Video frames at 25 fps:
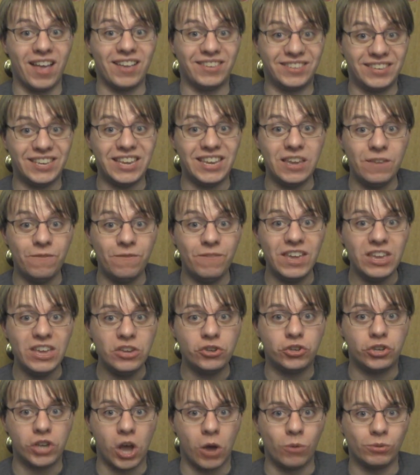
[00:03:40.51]
TV
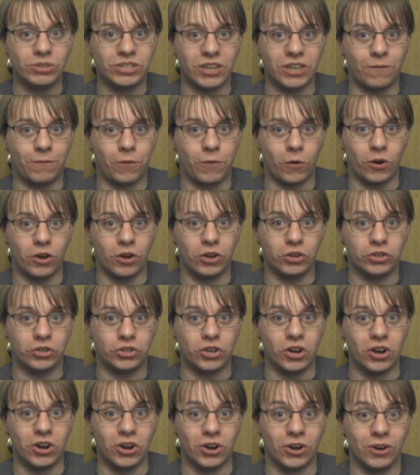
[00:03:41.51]
shows for
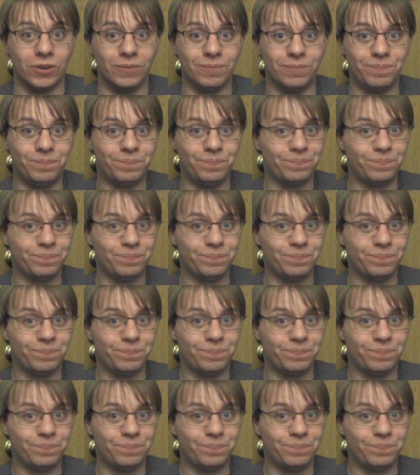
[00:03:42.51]
sure.